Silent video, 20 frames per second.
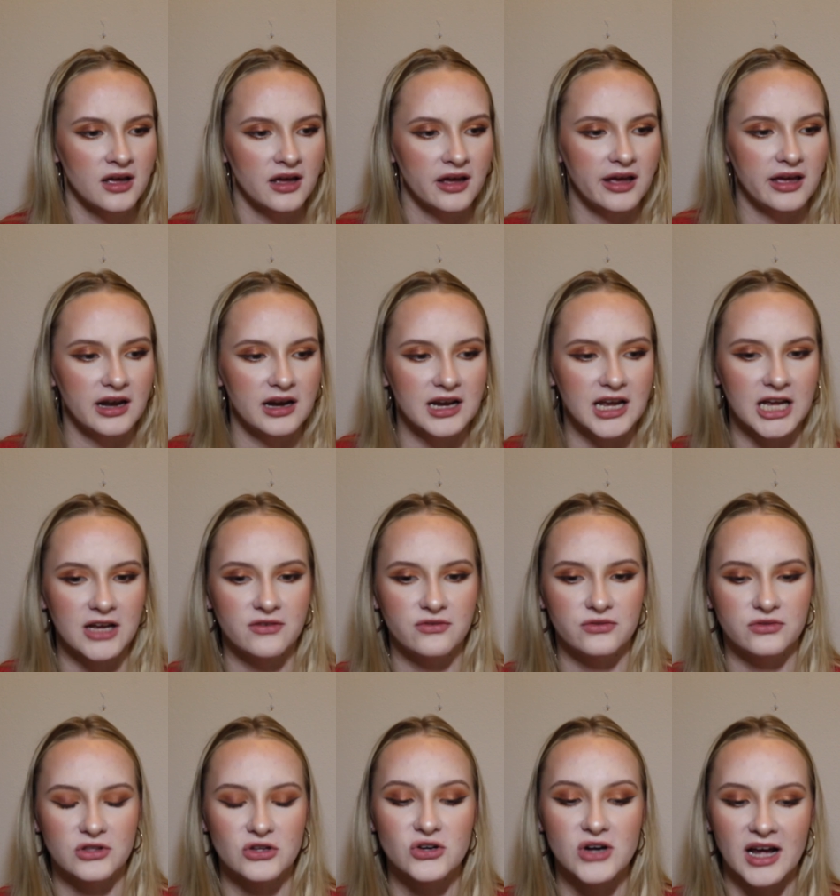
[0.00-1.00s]
And it
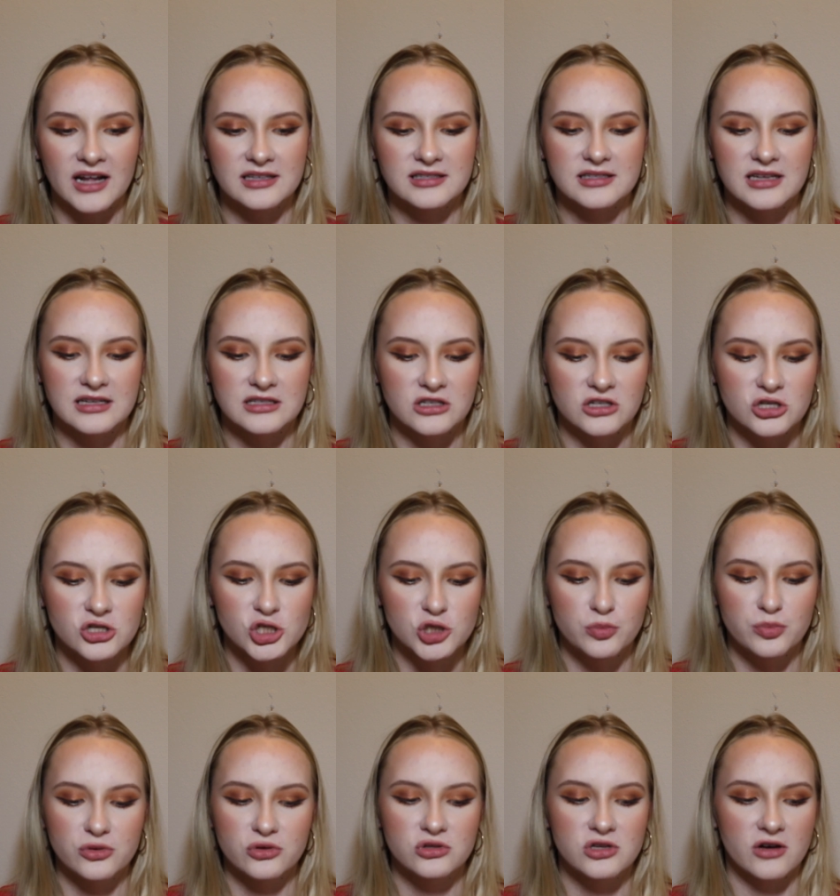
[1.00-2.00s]
gave the United States a
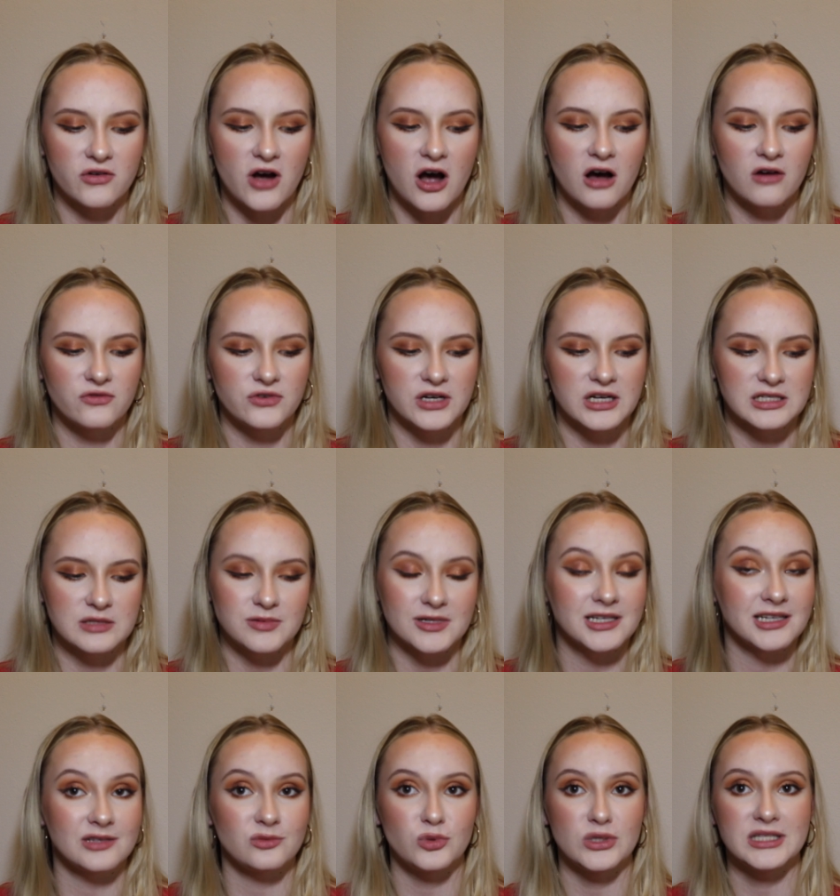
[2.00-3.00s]
huge boost of confidence
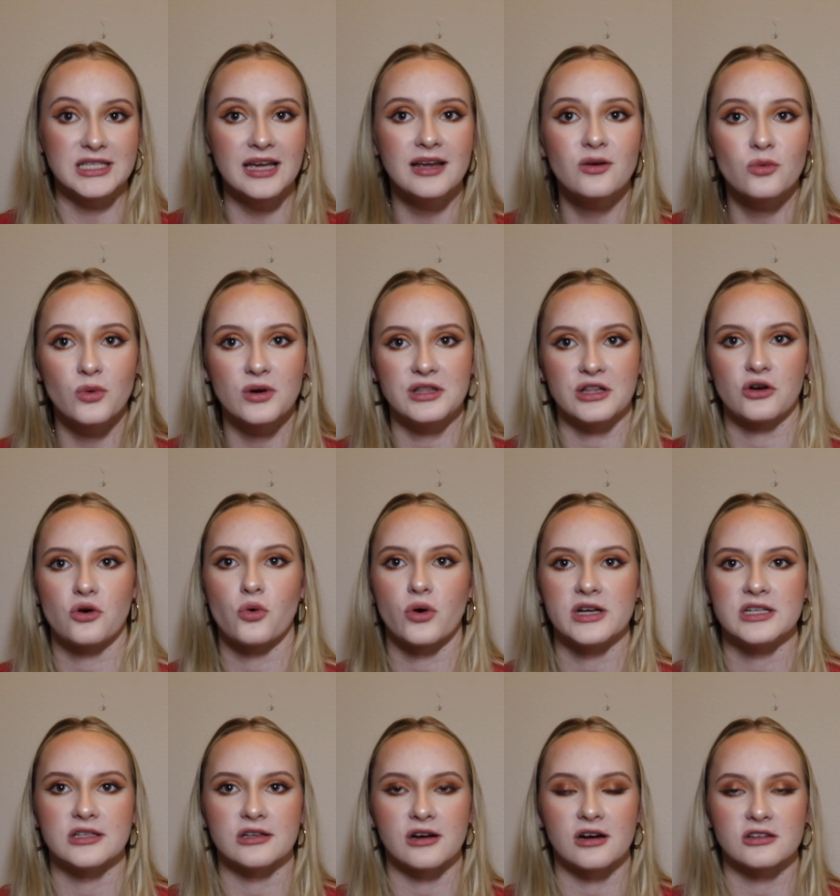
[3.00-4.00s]
because we didn't win the
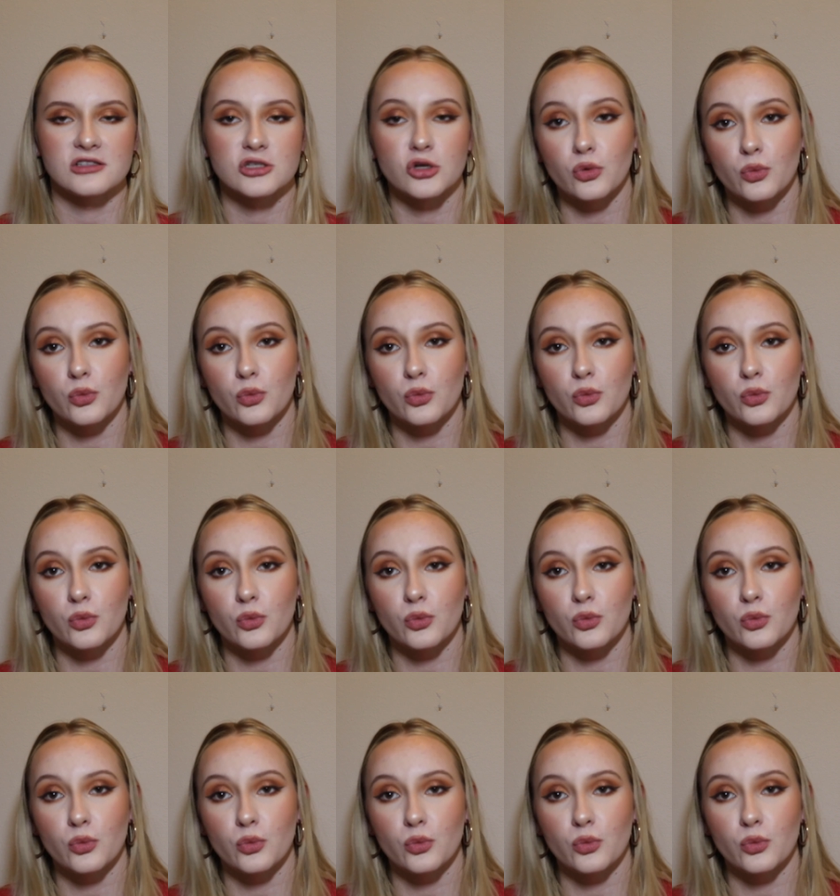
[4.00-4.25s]
coin toss,